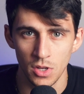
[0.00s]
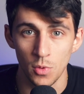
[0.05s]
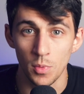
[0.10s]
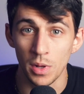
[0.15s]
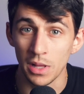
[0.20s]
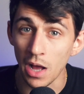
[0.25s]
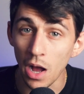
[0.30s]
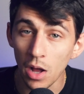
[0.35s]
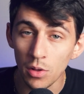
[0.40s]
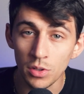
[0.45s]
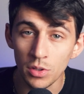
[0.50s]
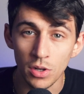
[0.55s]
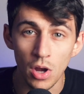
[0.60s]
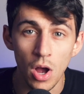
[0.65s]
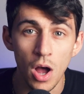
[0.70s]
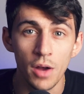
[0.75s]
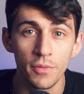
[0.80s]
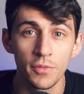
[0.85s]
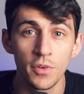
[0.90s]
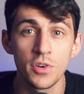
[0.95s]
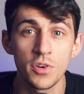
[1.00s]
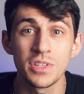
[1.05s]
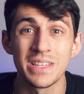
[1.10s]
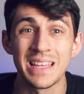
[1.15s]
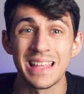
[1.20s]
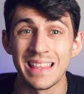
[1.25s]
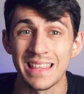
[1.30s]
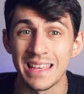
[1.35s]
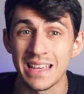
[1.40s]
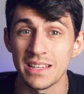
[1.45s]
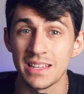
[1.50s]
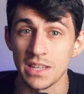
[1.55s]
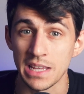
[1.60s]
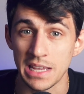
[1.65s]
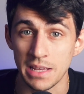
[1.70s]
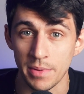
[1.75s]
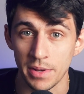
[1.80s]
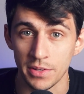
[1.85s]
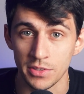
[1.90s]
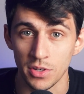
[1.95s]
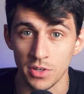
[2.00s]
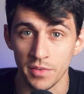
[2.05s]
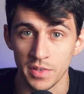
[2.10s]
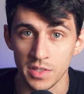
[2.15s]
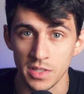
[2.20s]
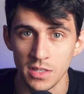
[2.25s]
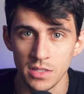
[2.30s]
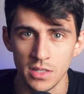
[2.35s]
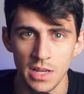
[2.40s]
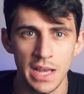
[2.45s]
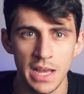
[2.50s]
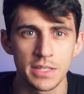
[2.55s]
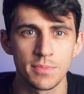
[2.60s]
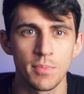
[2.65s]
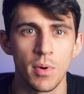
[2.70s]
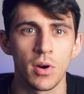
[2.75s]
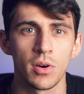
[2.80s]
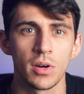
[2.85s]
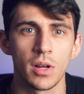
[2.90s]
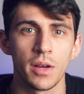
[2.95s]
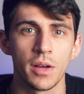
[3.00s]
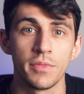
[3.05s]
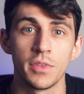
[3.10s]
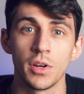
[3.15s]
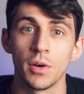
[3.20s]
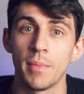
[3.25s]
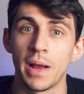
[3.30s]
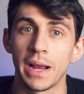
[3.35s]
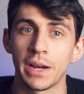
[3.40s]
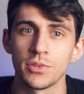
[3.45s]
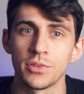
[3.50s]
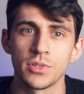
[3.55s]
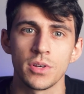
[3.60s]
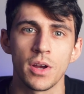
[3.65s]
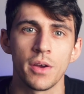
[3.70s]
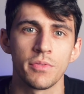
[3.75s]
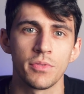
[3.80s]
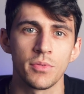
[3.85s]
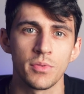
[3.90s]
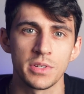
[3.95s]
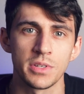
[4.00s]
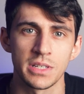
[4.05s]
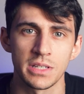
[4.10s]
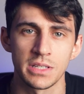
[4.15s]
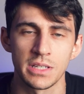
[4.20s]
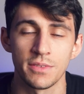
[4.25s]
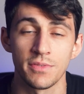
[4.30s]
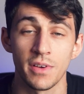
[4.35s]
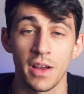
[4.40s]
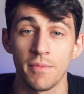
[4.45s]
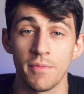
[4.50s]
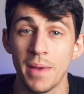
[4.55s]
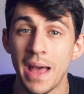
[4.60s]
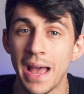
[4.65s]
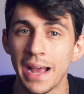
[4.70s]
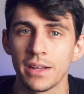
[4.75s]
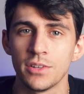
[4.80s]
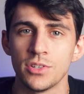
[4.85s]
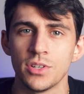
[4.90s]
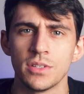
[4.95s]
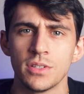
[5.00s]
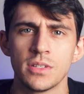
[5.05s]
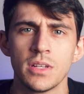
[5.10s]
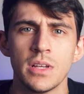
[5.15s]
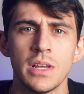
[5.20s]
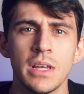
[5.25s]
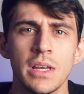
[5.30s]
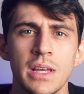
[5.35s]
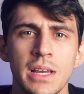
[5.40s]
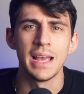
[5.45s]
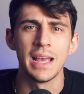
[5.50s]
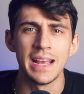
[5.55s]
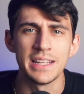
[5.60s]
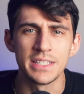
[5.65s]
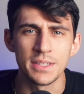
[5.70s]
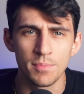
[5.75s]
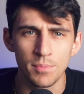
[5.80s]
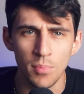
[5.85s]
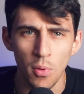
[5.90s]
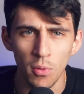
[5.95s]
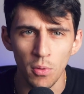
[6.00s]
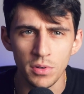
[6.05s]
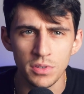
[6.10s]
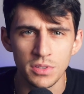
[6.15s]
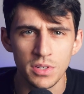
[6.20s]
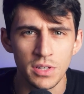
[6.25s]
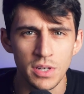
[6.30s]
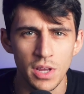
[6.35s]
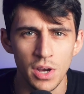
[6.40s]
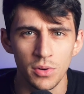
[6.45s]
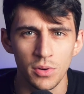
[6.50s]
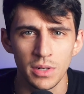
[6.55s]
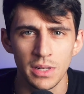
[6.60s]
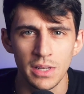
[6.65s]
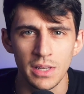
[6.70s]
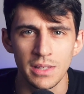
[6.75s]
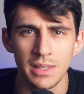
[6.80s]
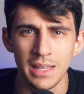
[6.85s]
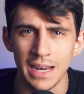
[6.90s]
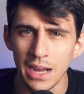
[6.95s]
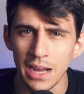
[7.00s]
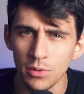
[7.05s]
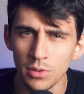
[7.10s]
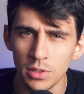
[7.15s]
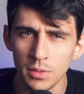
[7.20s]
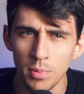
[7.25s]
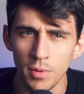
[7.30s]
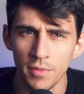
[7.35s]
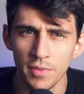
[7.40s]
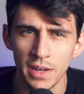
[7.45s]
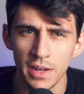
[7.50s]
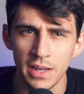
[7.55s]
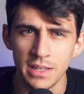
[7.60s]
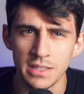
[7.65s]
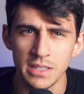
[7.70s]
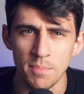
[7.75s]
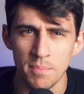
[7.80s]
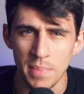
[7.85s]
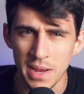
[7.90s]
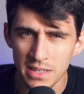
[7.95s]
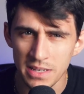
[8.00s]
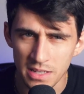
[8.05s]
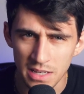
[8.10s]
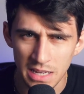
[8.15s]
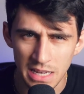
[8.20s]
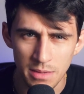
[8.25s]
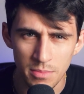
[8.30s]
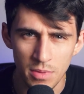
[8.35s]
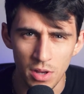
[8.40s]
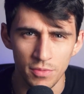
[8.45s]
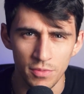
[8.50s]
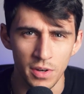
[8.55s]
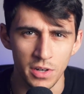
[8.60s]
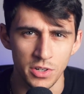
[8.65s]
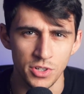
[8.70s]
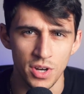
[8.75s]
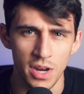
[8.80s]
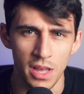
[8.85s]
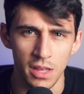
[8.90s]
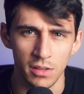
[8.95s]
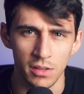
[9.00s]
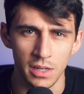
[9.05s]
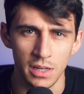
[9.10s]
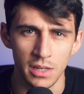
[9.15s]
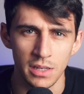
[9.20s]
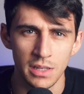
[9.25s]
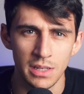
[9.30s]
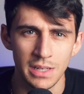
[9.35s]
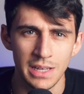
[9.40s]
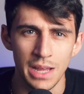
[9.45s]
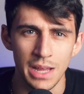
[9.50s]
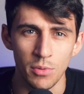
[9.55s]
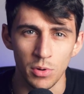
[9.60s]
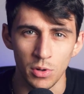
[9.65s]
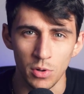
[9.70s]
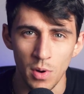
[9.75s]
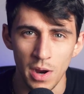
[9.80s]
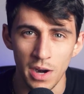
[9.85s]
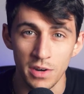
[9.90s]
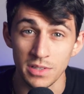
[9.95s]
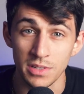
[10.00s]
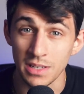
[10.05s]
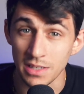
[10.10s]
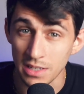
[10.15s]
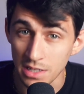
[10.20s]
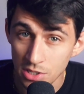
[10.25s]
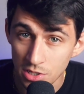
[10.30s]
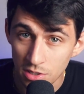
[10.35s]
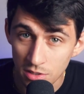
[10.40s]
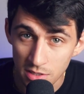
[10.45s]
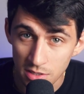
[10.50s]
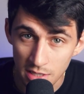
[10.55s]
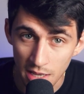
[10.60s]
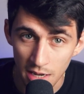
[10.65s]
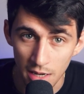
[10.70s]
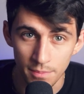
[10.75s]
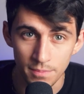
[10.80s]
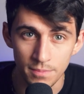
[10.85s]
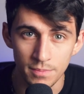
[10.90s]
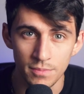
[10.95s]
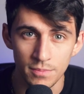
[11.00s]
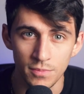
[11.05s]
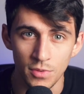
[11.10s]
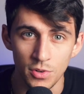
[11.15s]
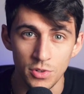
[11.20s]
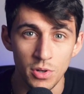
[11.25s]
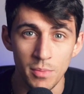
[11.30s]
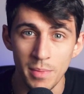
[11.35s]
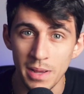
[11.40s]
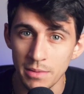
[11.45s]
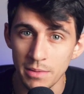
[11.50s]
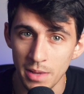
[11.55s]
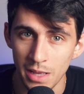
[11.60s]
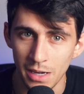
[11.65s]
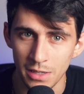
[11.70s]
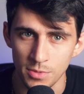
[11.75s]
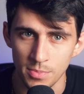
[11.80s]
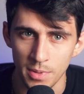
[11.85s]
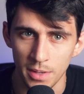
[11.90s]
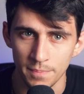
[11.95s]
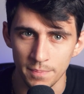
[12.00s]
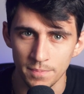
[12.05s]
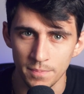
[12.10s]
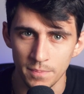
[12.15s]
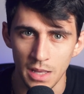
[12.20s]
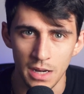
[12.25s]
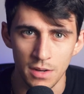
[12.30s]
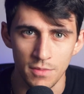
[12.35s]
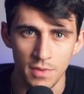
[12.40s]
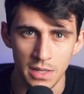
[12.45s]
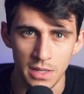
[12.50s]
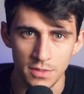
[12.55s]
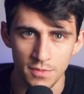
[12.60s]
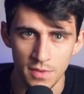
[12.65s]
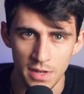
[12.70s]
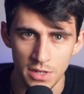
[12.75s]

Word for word: While Outlook offers these email services as part of their Microsoft 365 packages, it's important to note that Outlook provides basic email functionality and requires additional setup for domain management and advanced